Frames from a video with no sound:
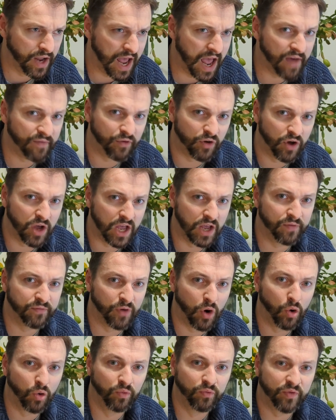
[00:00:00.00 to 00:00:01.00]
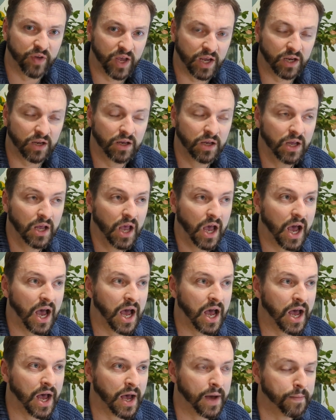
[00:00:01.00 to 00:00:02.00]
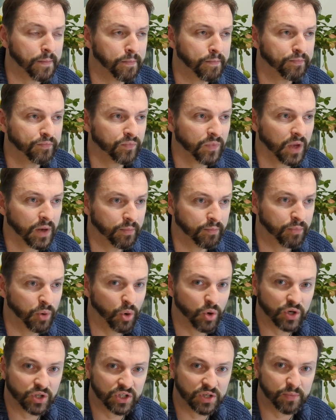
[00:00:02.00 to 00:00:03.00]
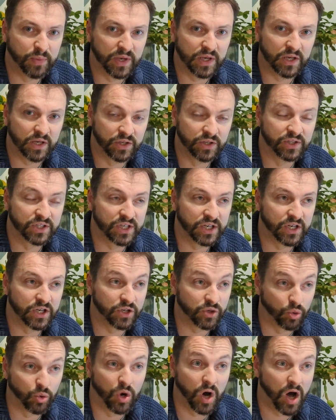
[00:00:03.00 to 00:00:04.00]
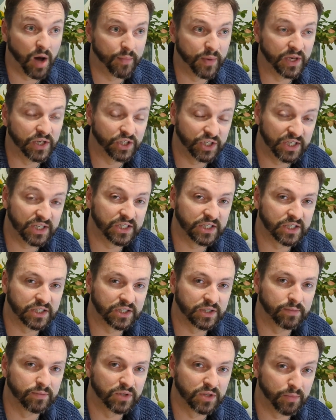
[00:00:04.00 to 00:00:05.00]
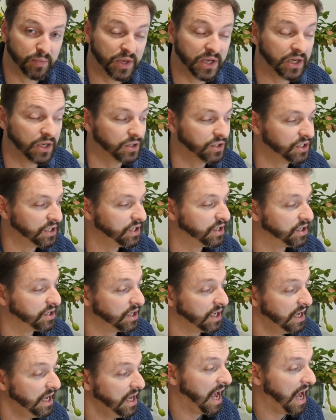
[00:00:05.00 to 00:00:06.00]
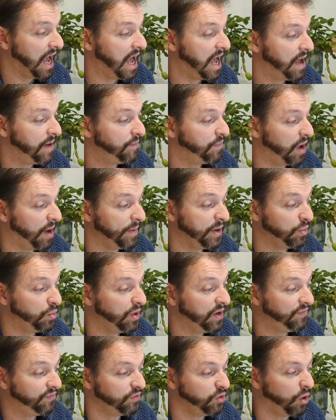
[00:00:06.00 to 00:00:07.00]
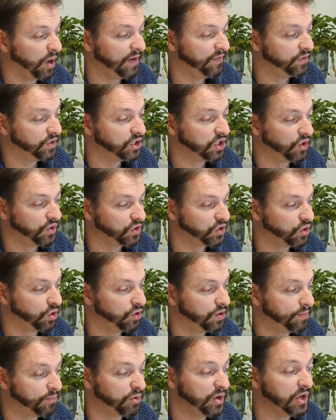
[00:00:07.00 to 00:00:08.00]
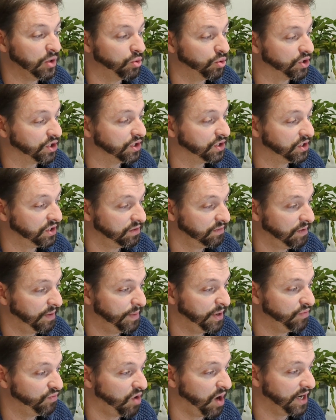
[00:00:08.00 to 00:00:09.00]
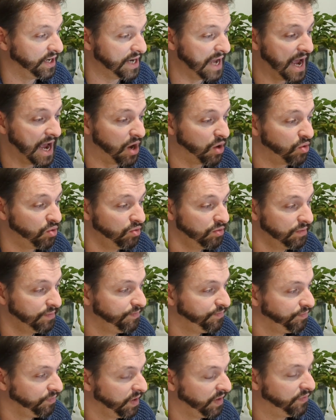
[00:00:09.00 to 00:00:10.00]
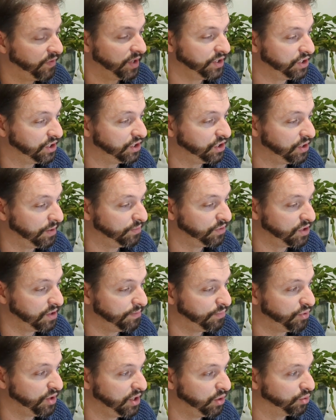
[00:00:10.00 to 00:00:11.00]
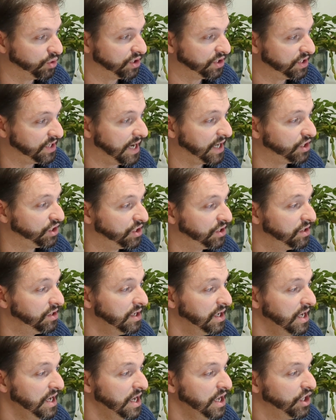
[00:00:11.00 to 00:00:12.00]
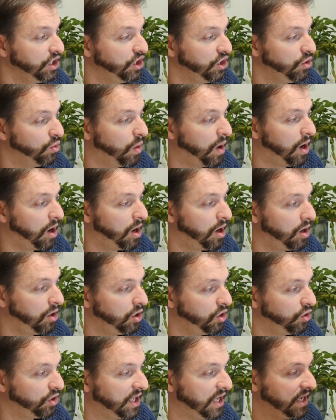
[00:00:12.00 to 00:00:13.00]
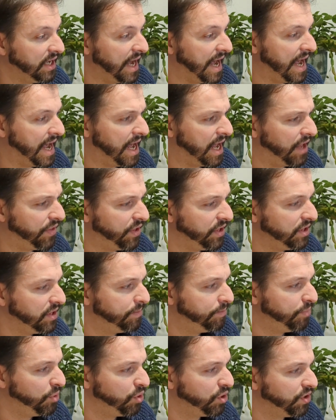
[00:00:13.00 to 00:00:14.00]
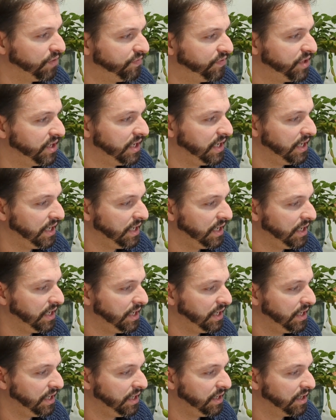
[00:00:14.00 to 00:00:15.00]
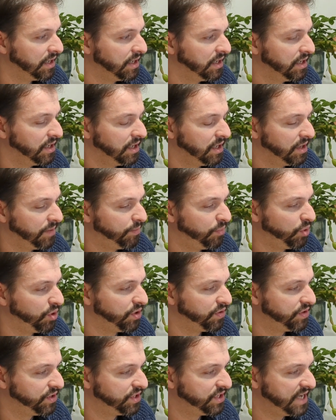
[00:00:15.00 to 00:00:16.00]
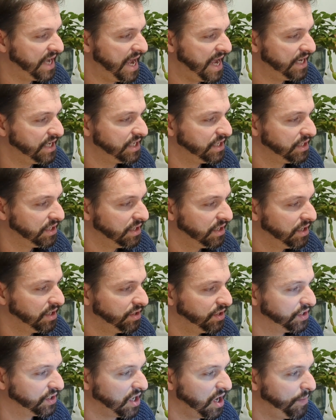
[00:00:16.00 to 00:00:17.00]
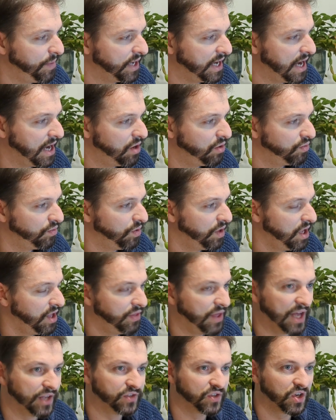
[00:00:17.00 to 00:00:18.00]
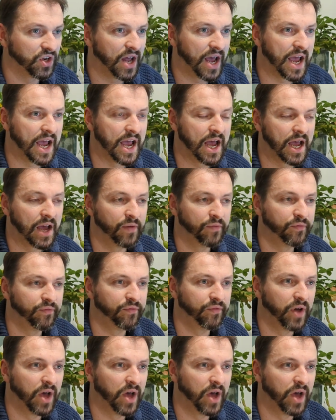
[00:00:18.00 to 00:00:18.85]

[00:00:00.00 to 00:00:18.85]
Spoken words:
ever-evolving book to be considered, or RPG system to be considered. I mean, we've not even touched on the pre-orders. I mean, right now, if I just jump to the pre-orders section, you are looking at, I think, the Book of the Dead that's coming out. That's going to have